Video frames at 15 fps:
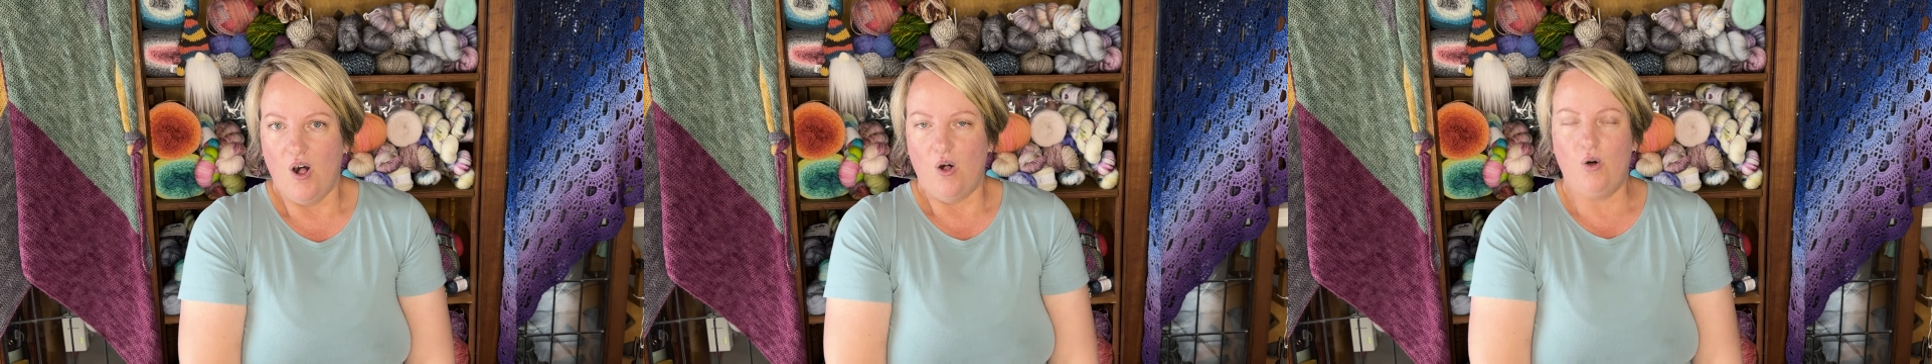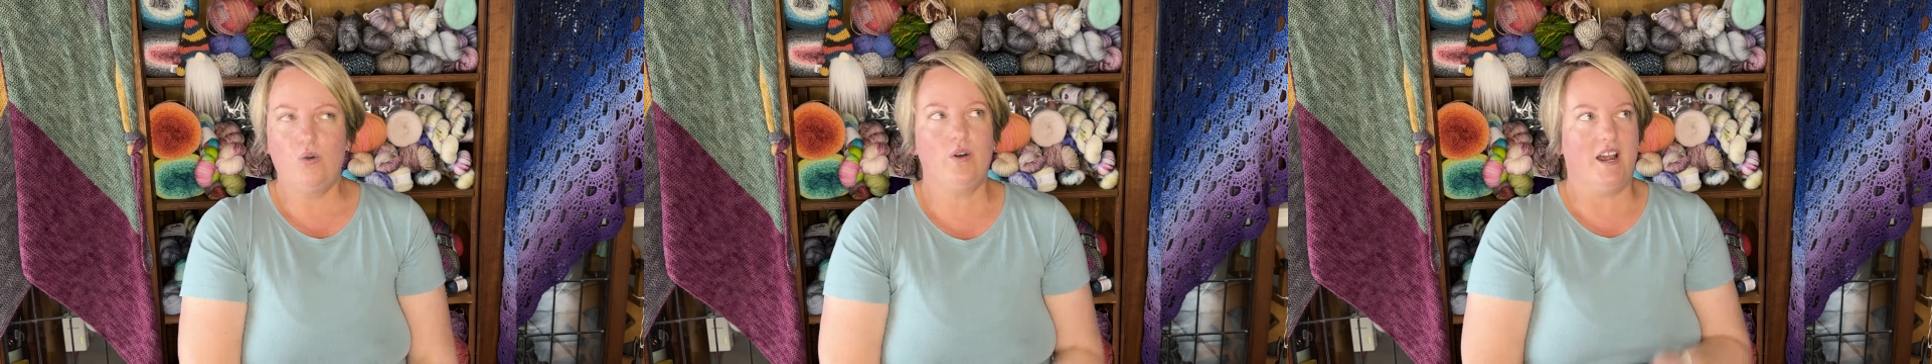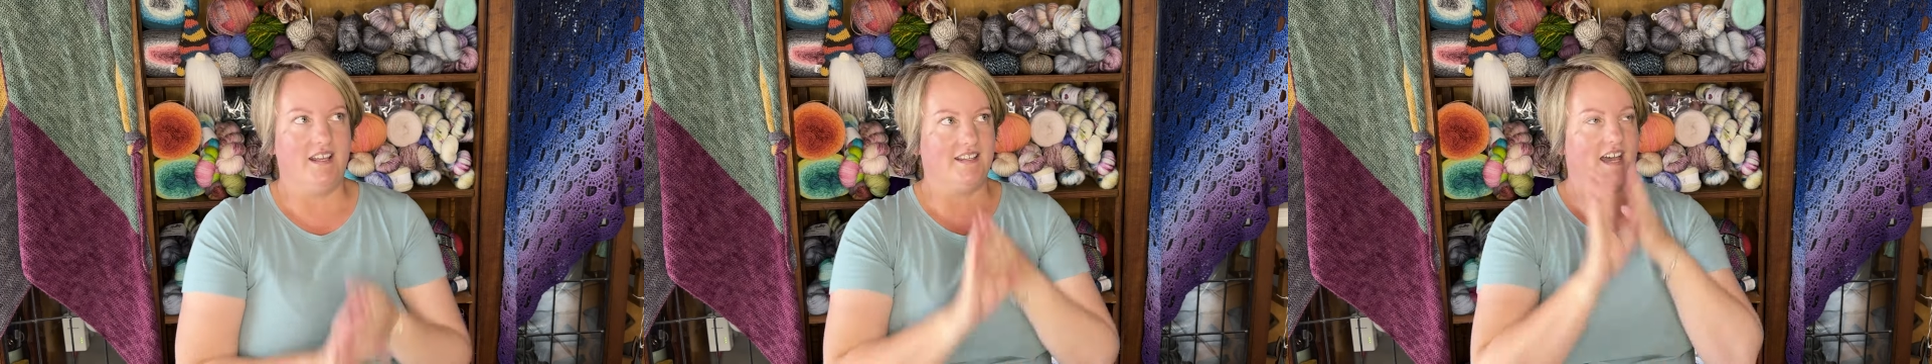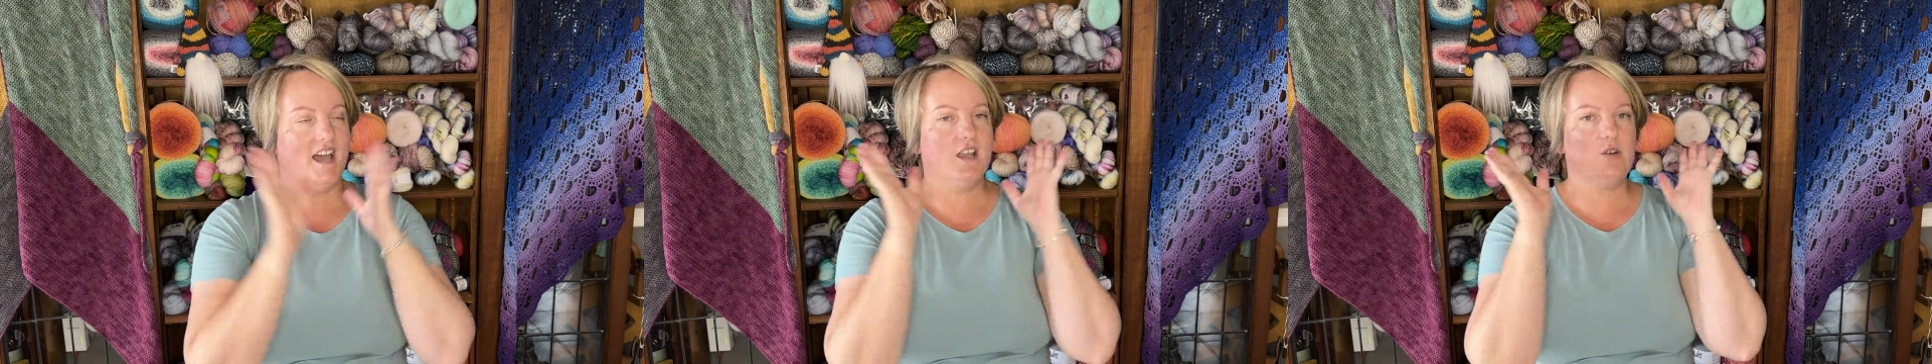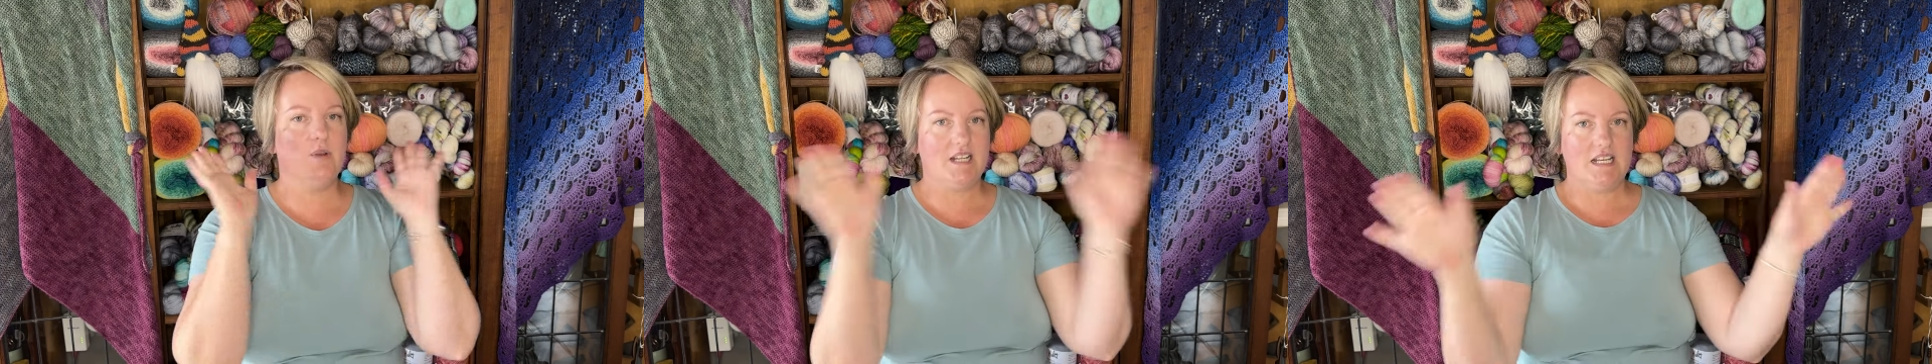All right,
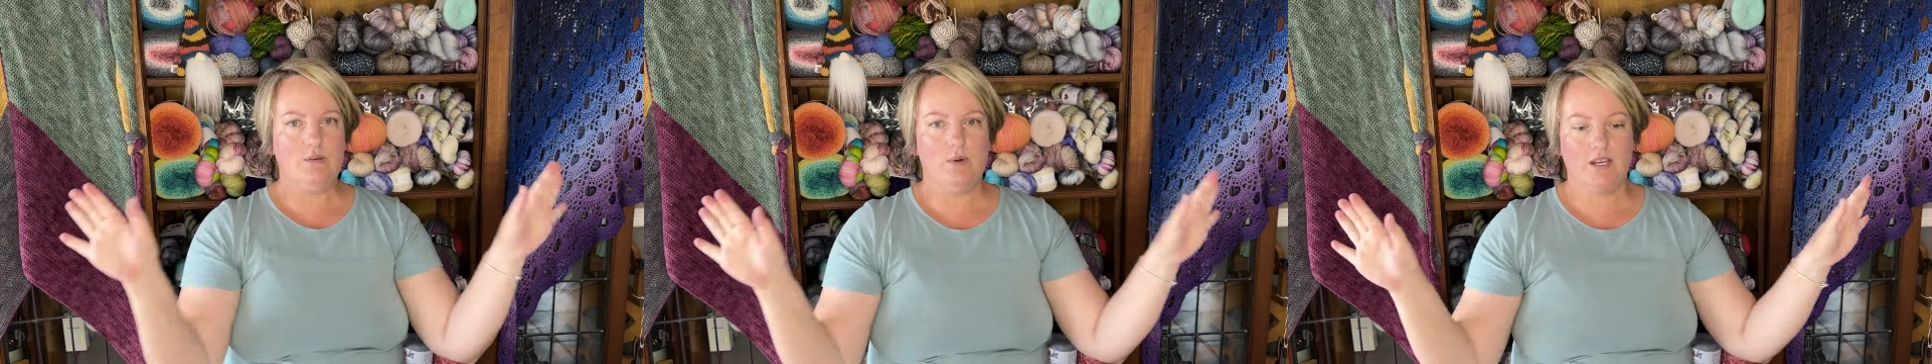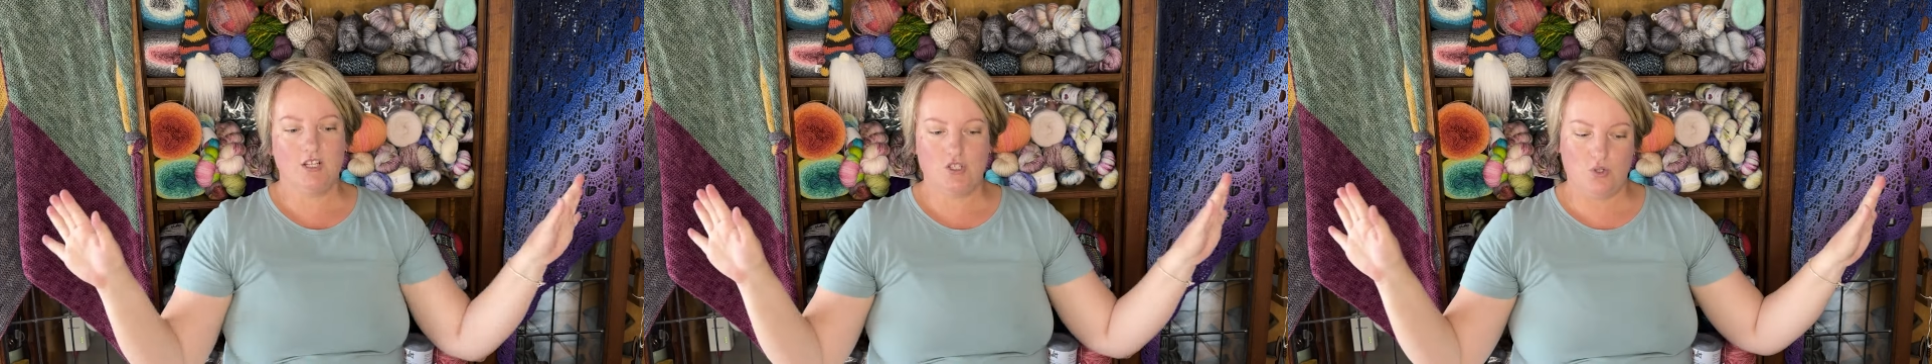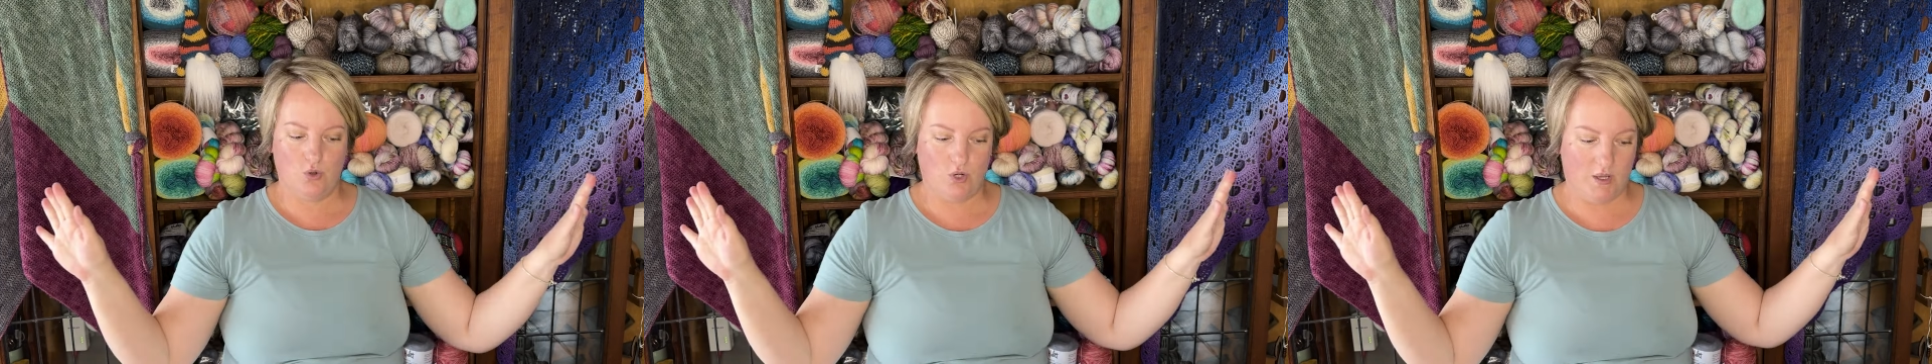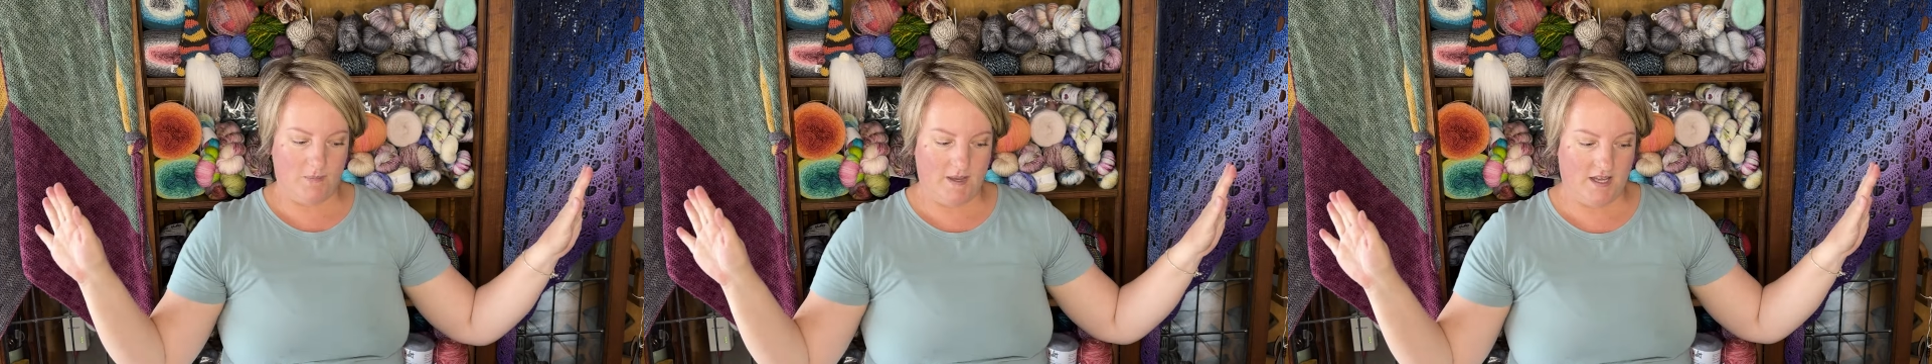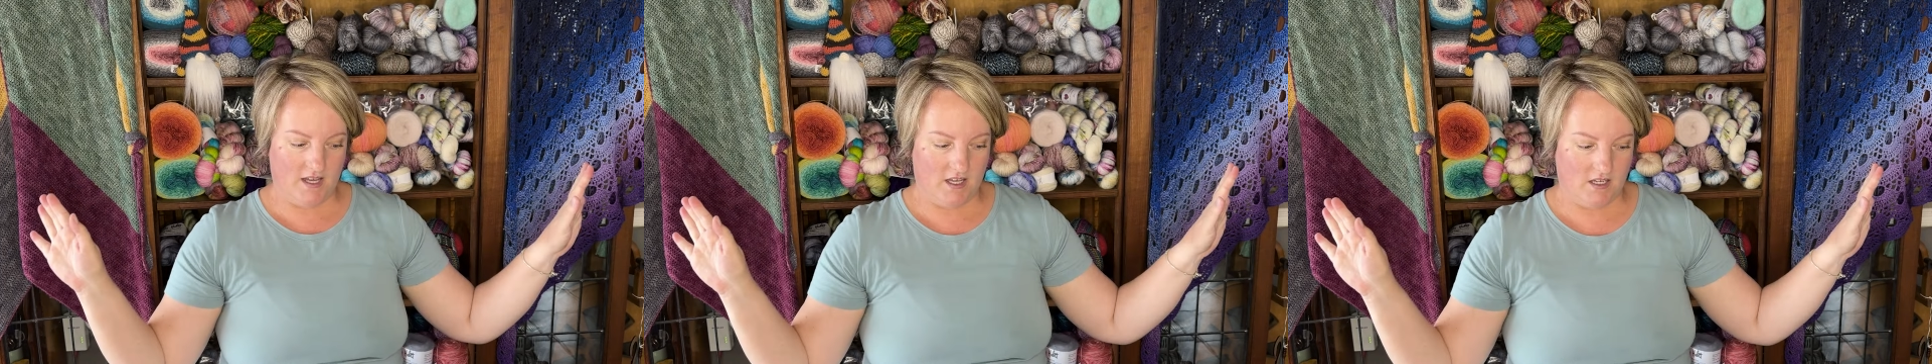I quickly want to talk
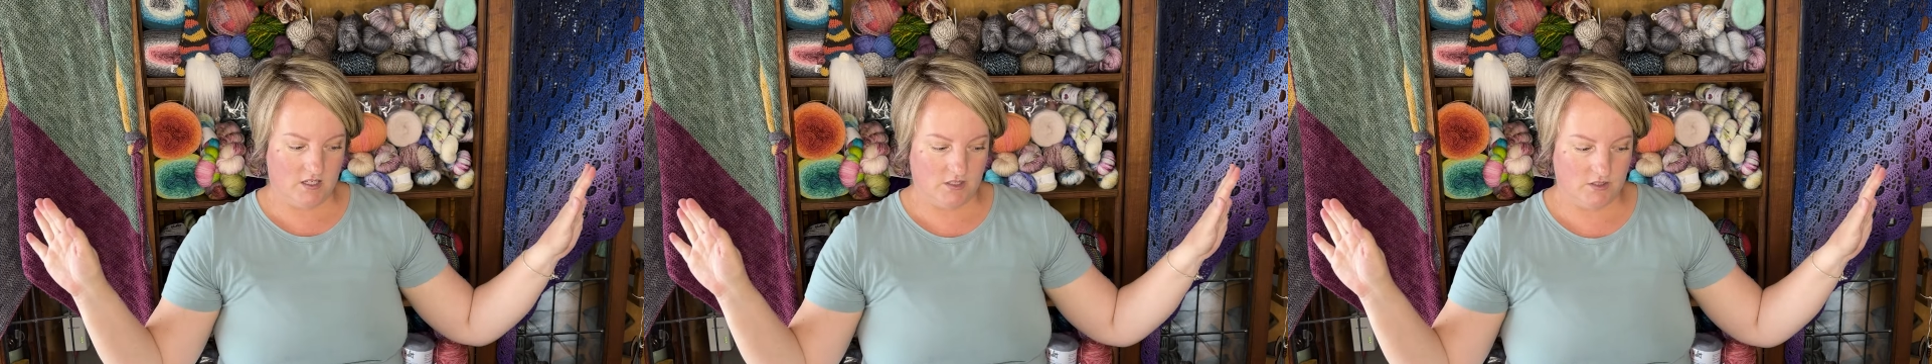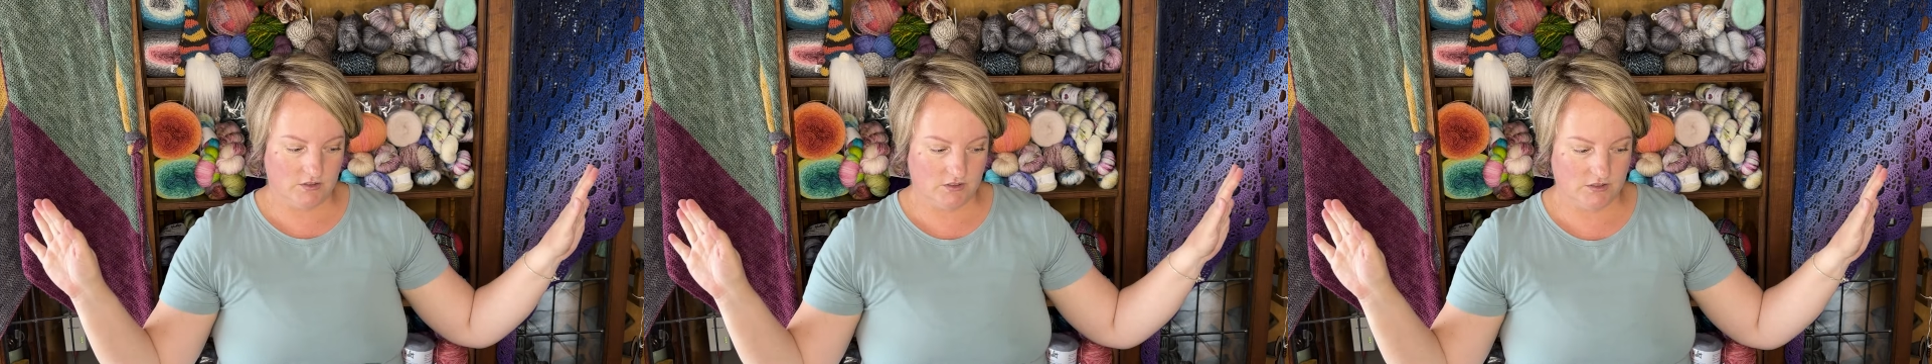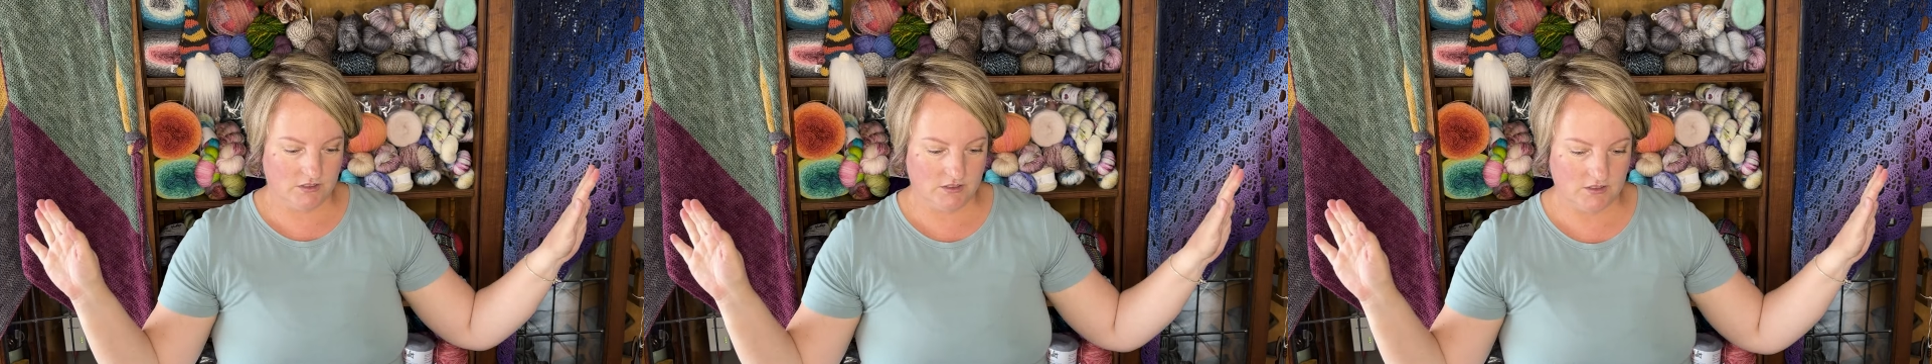about